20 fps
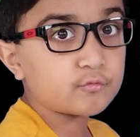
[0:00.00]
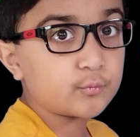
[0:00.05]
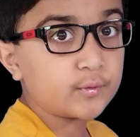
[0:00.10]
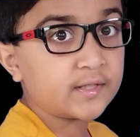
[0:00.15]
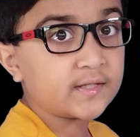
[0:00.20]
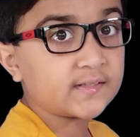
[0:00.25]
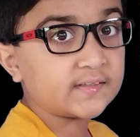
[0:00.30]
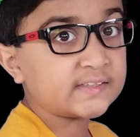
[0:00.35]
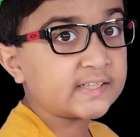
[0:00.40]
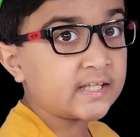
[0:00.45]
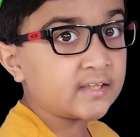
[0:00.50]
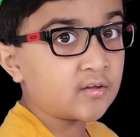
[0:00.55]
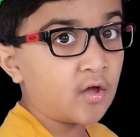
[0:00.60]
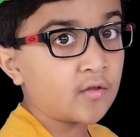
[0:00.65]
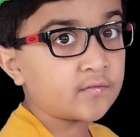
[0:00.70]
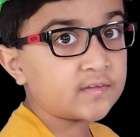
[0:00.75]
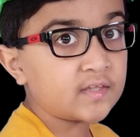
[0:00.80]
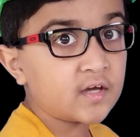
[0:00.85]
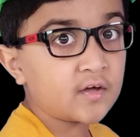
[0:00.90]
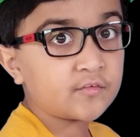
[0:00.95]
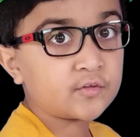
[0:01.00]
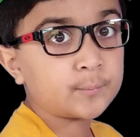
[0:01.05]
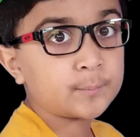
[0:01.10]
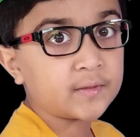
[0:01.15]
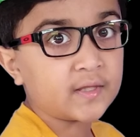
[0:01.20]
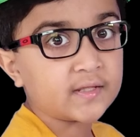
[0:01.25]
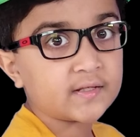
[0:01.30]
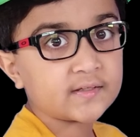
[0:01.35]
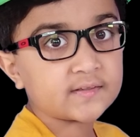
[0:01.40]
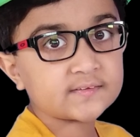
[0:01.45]
rings and not the other
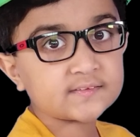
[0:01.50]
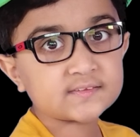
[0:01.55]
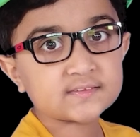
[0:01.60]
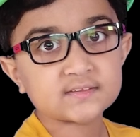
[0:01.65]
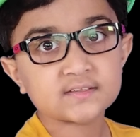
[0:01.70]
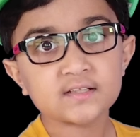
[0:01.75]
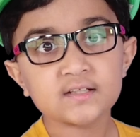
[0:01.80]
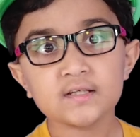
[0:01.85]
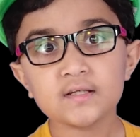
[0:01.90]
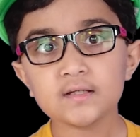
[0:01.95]
planets?